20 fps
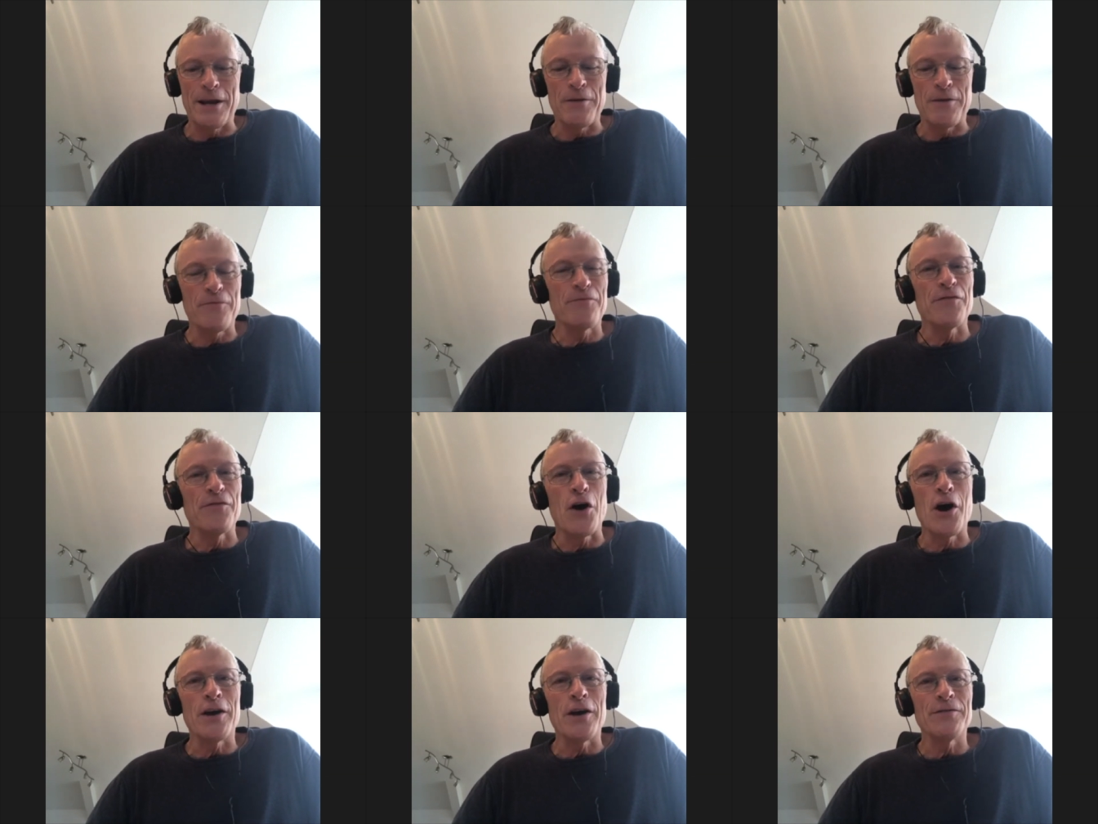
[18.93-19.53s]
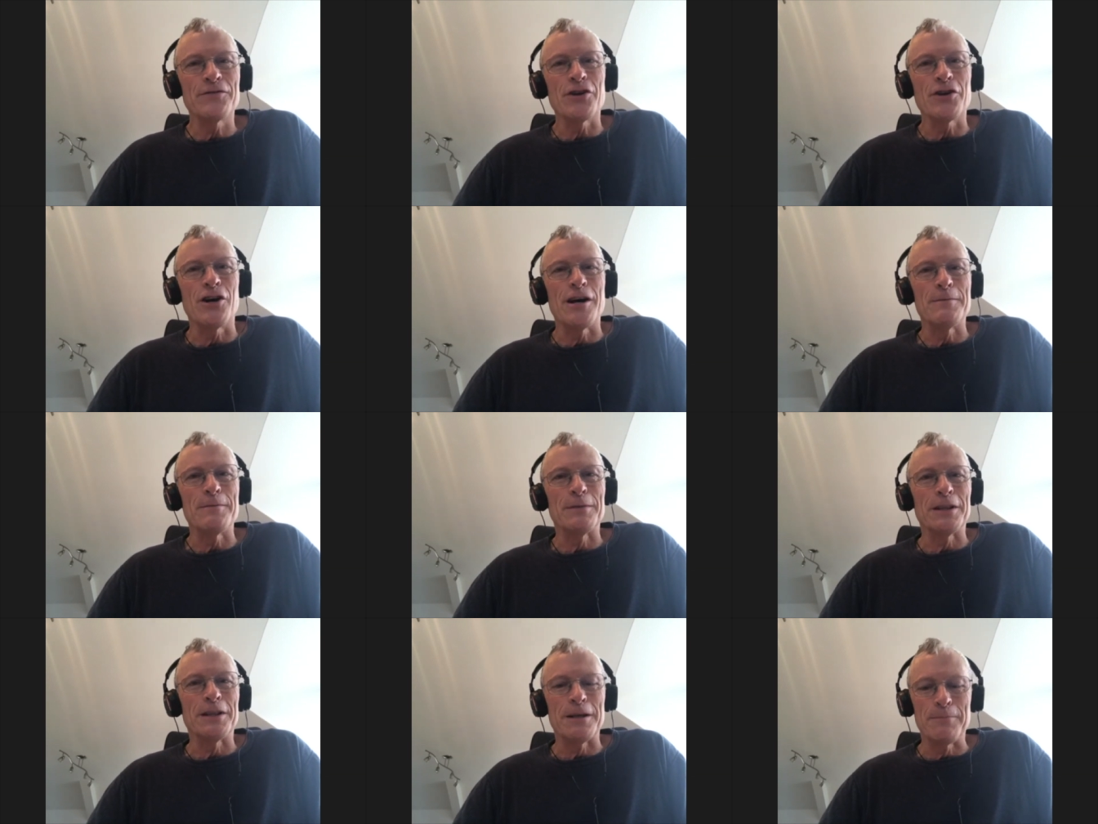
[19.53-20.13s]
a five
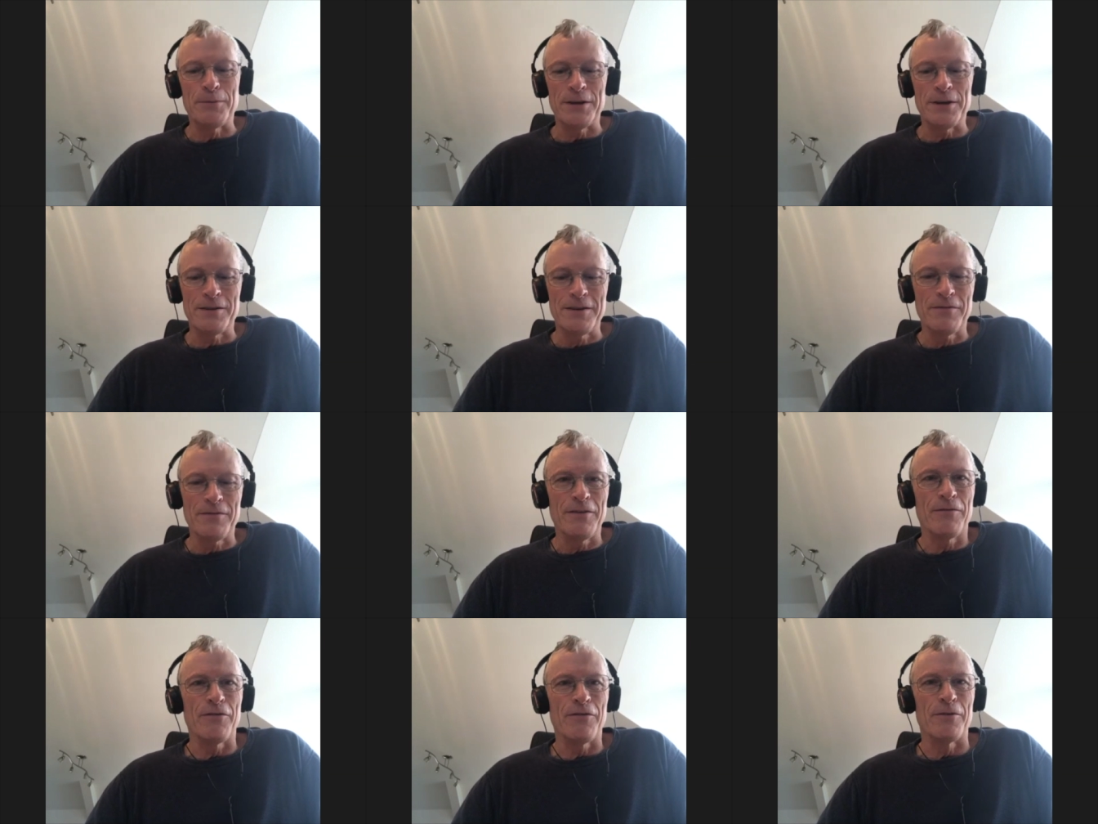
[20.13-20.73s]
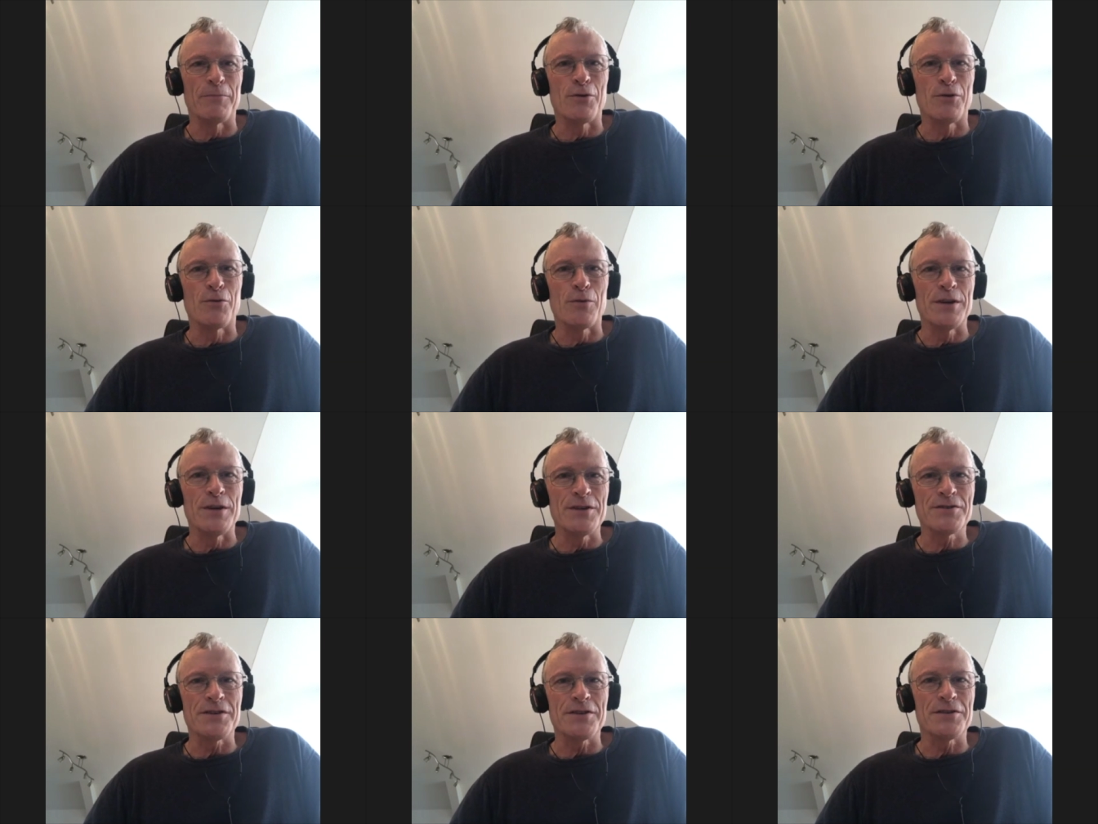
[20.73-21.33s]
time Olympian from
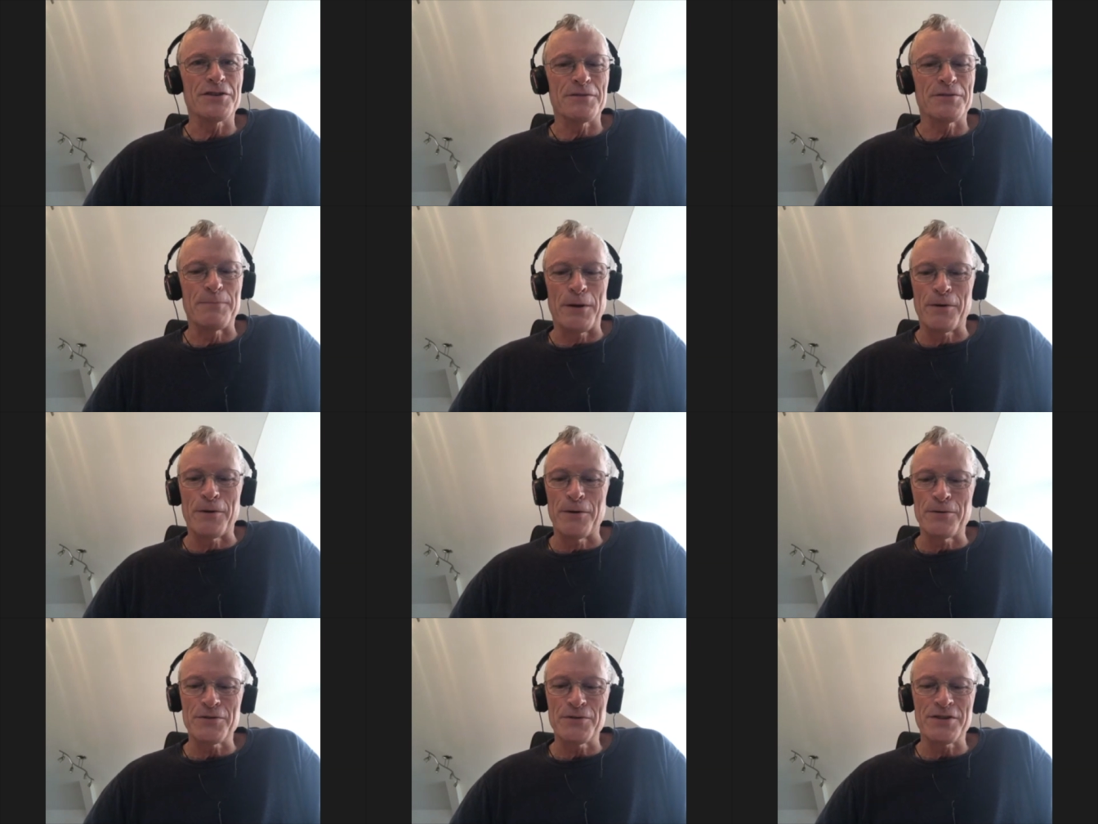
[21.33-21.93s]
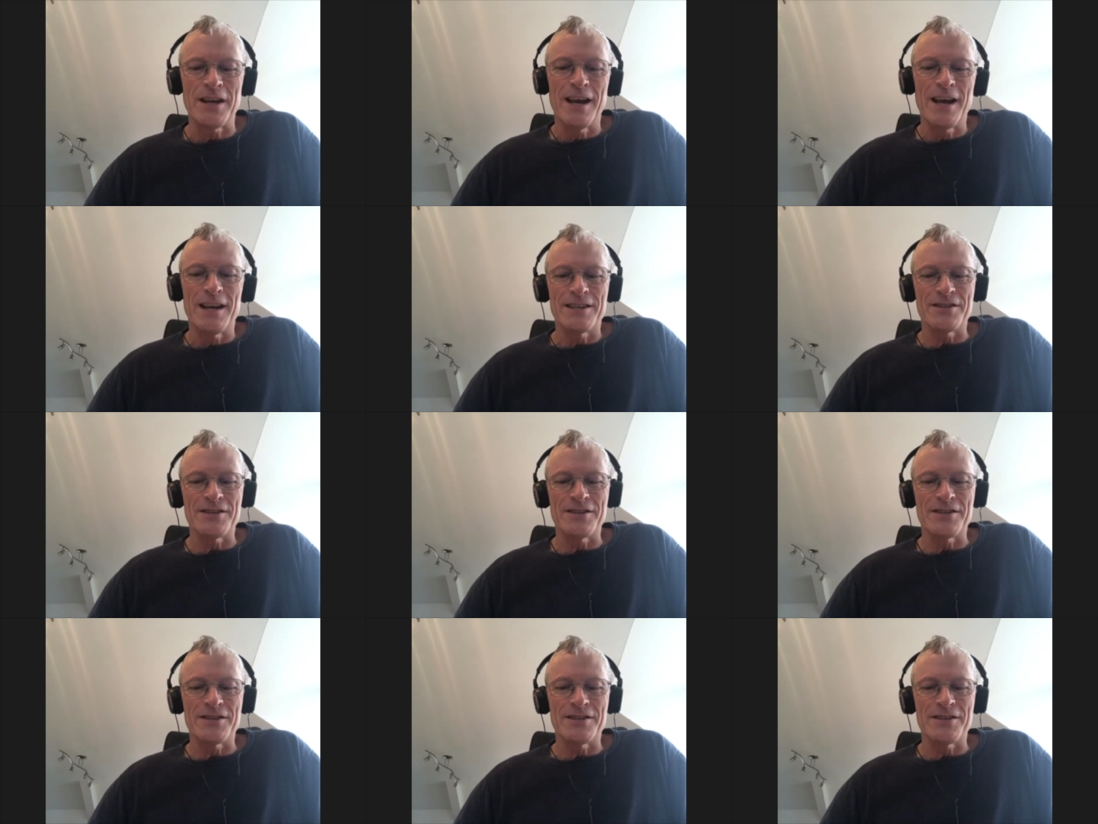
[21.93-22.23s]
Greece, Spyros.